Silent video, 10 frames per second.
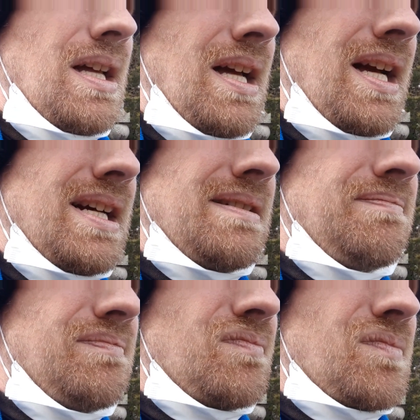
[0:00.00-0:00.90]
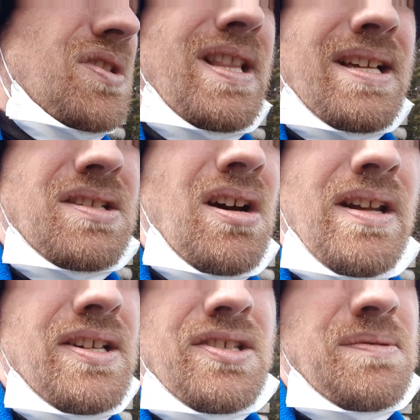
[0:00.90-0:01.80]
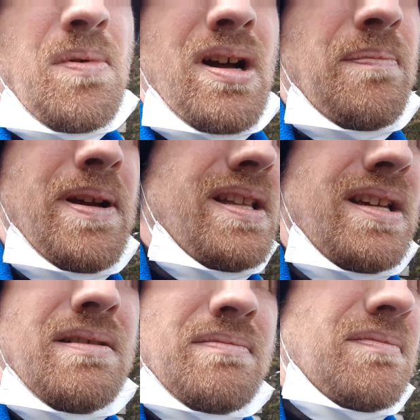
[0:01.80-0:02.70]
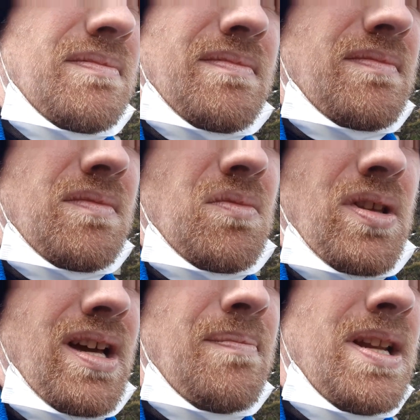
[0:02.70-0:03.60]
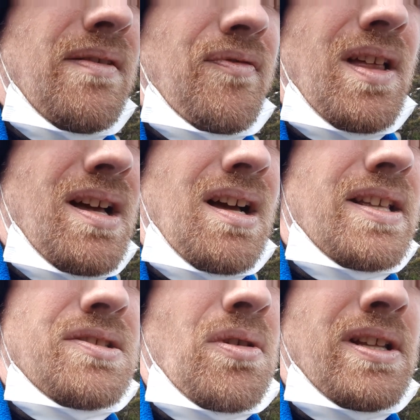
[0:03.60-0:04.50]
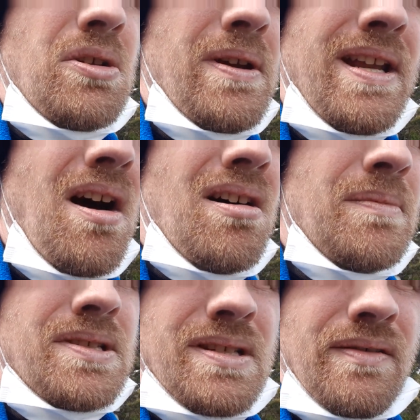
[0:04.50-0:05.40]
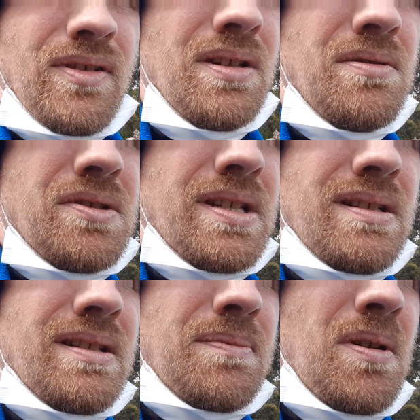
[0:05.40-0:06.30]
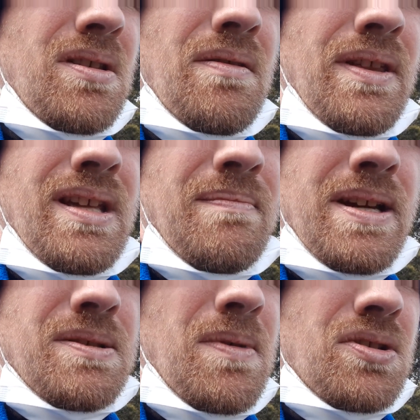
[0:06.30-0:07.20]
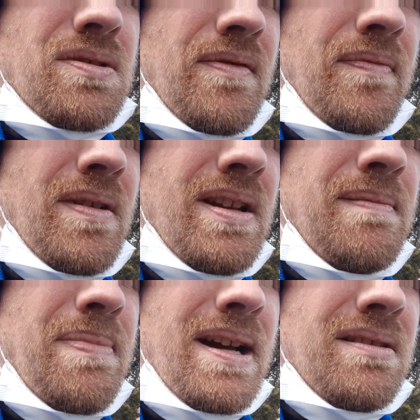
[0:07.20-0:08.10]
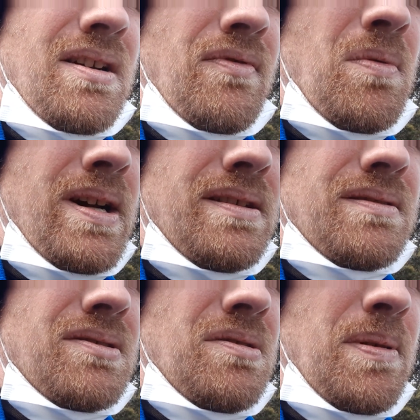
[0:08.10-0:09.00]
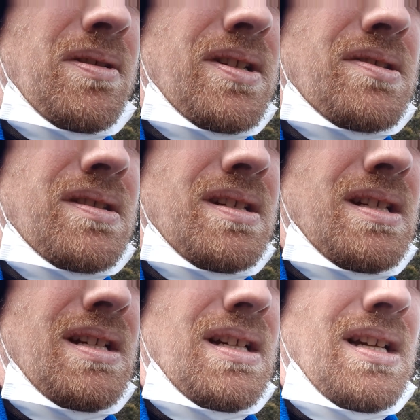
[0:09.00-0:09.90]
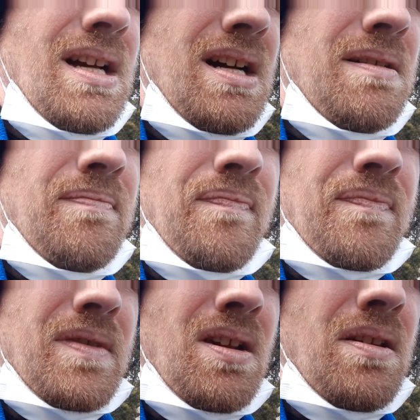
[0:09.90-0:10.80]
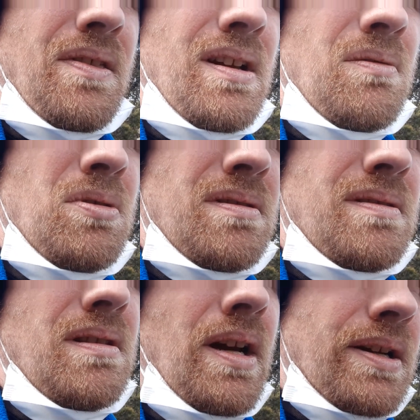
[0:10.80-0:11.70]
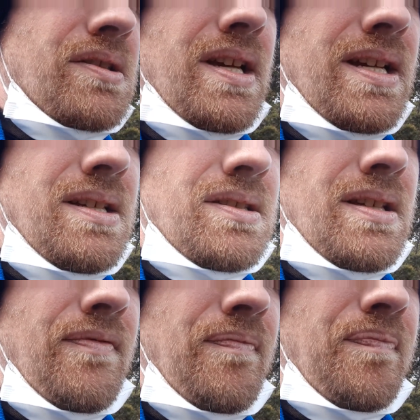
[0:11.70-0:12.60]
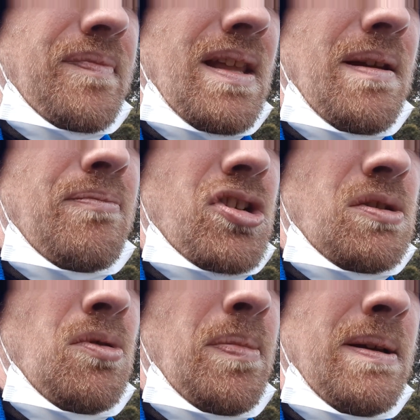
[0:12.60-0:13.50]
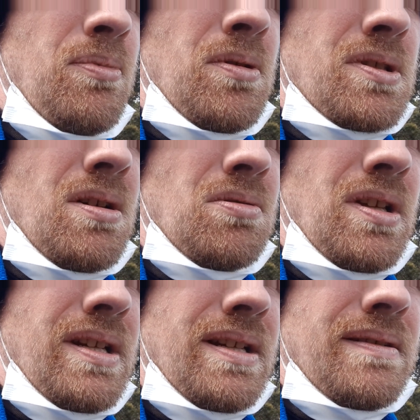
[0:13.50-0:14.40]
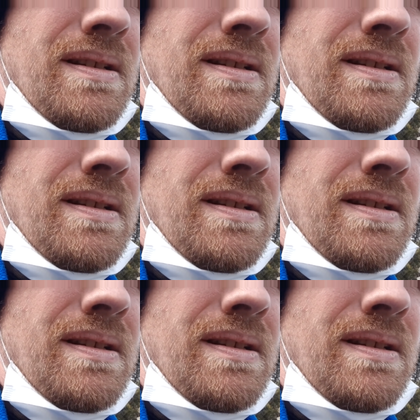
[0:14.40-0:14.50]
So that's kind of, it's just my opinion. I mean, if it's not going to do you any harm, is it, if you use it? I don't think it makes much of an impact either way, to be honest. The only thing I would like to say is, if impressionable people are told that